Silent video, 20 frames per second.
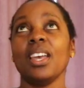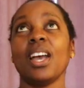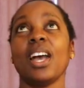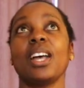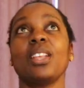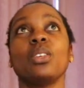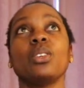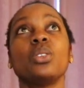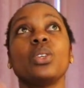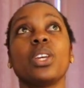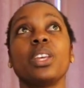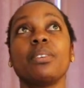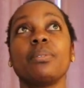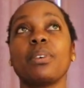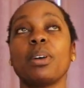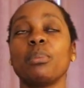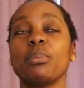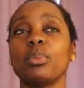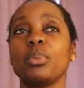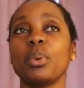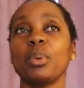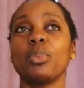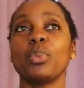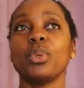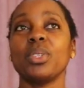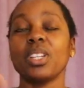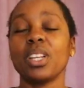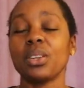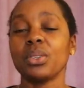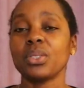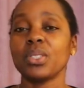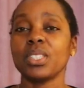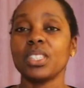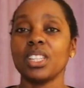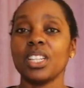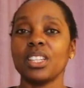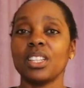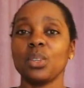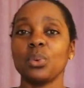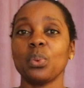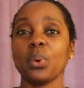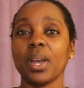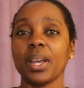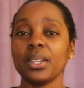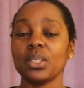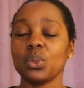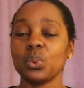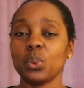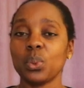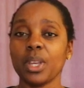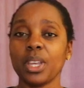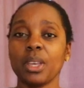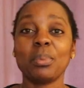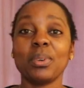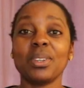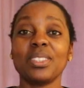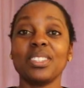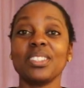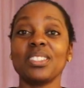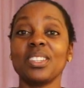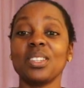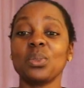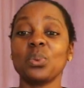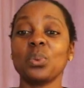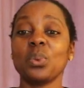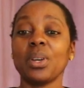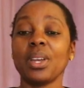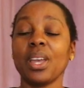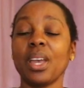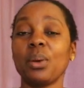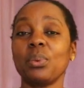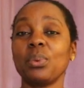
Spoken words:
I don't know if I'm pronouncing it the right way, but this is what